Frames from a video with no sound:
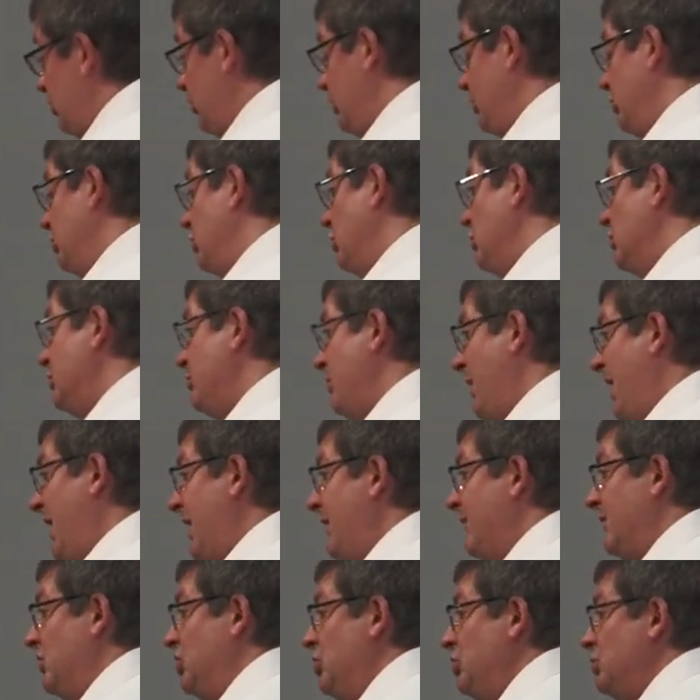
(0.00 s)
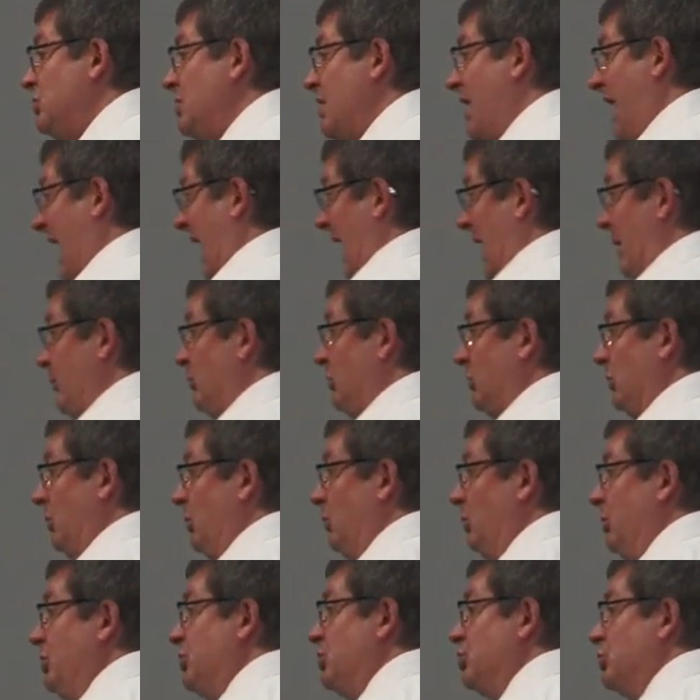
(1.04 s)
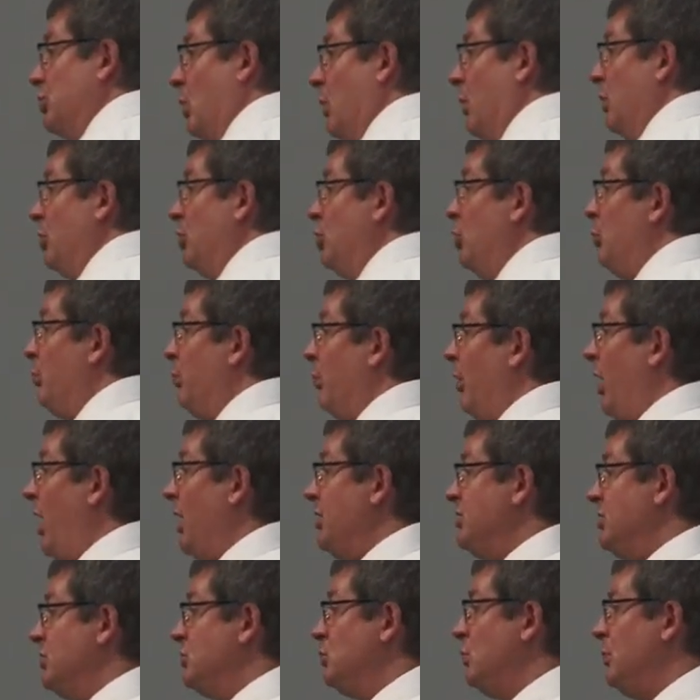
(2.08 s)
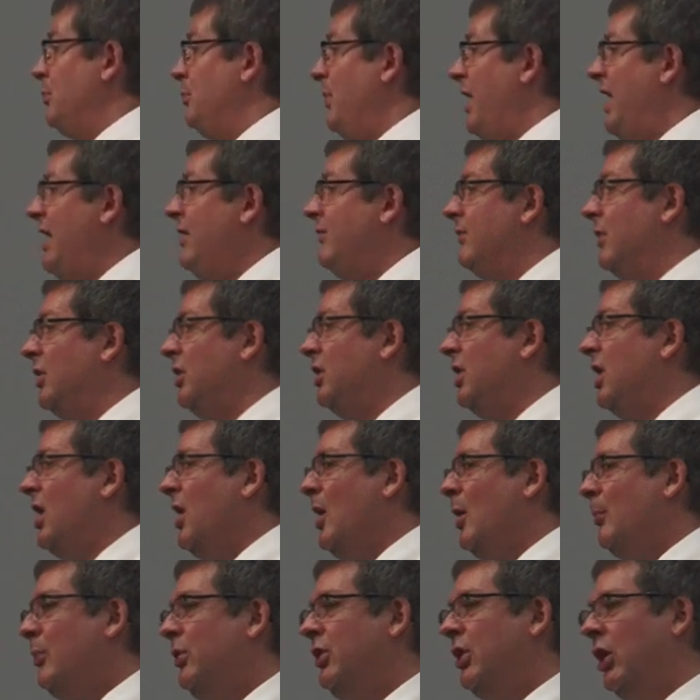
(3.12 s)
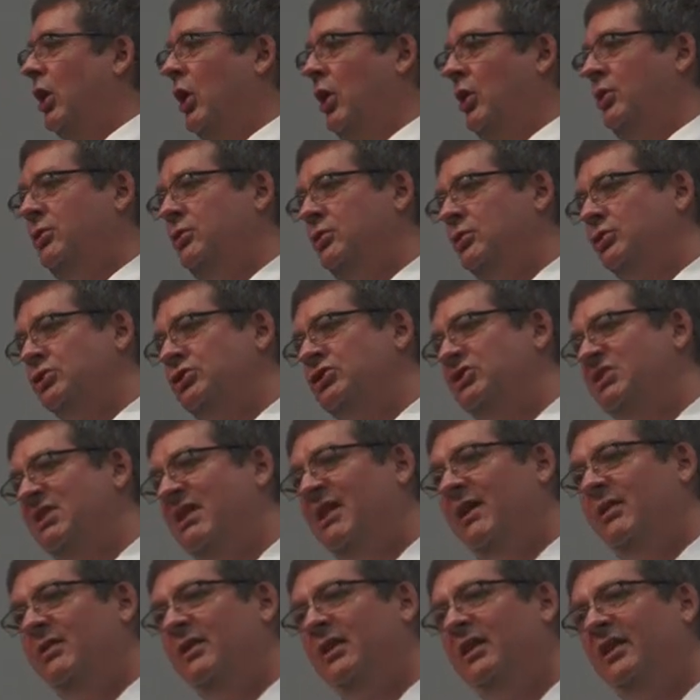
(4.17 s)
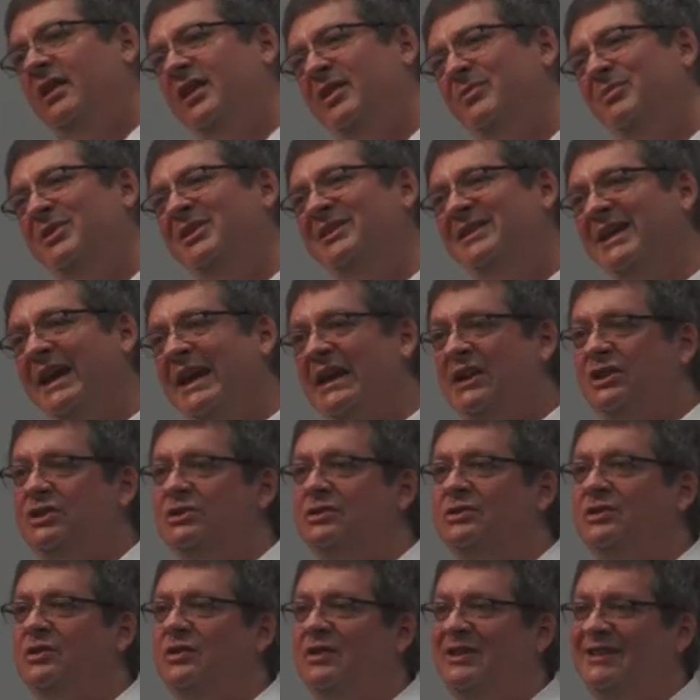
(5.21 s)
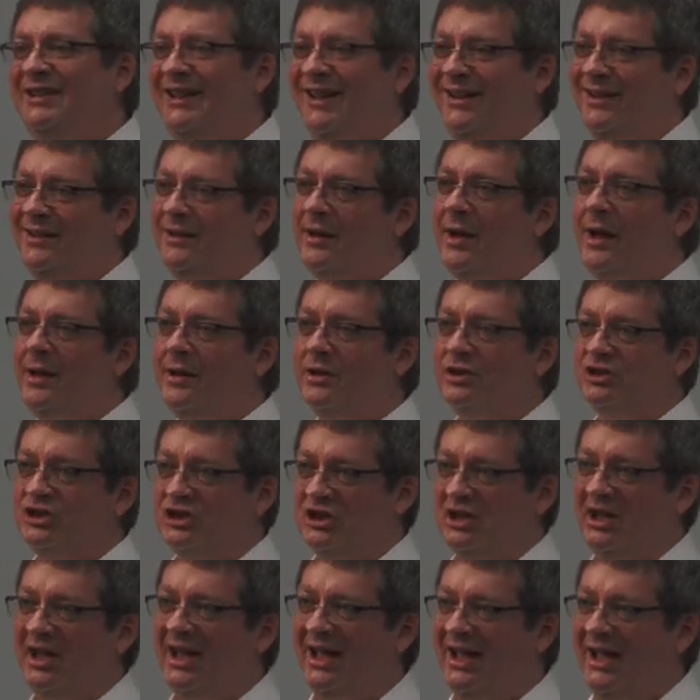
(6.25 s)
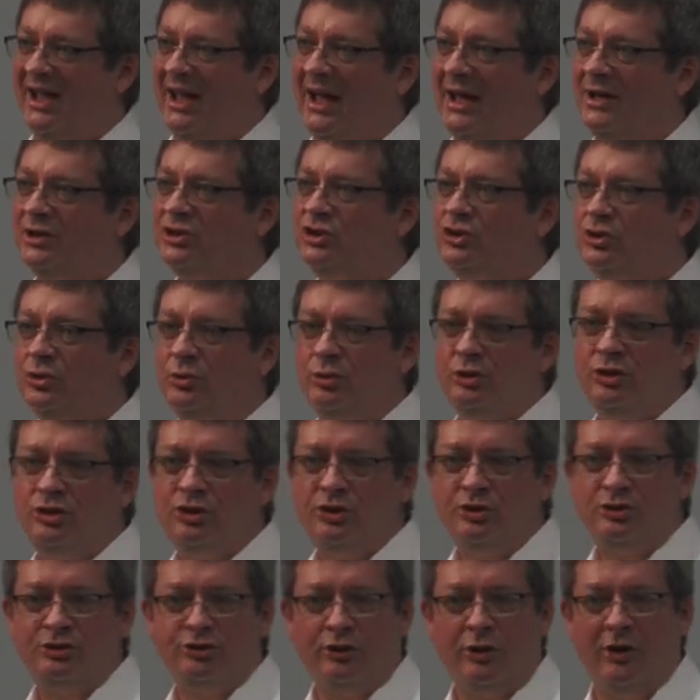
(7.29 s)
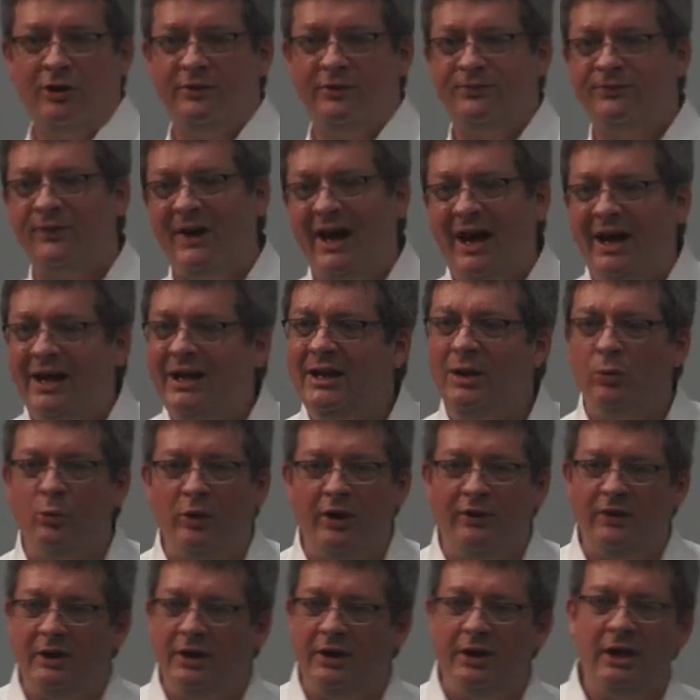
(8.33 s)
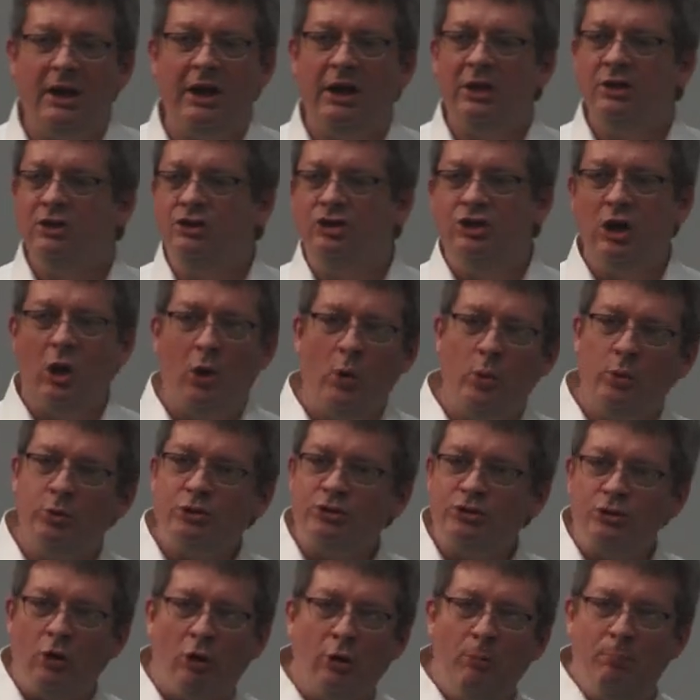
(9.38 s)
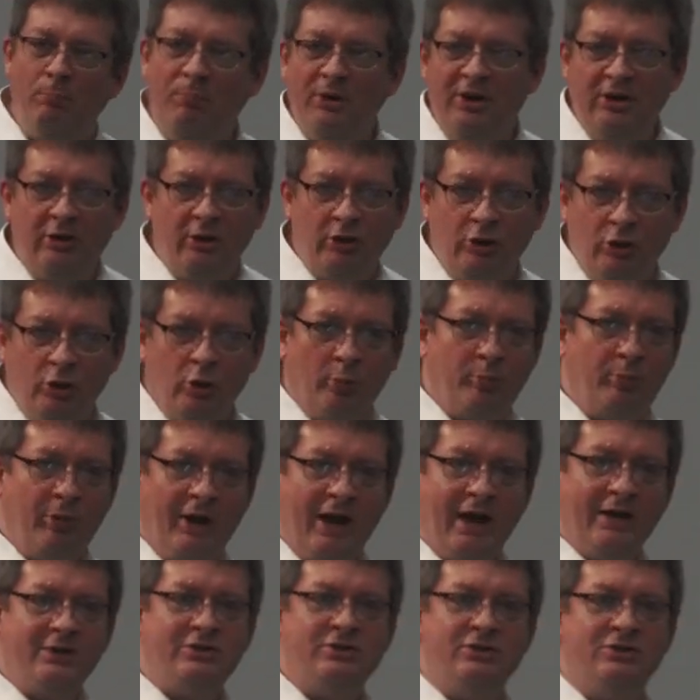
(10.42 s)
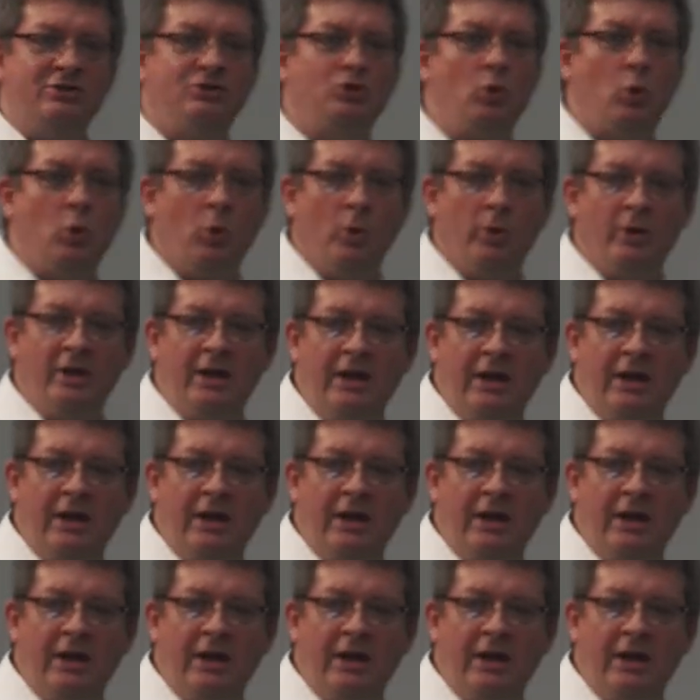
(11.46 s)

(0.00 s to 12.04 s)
shouldn't use Maven. You should absolutely start new projects with Maven, but understand the limitations of the technology. As soon as you start fighting with it, don't start bending your practices toward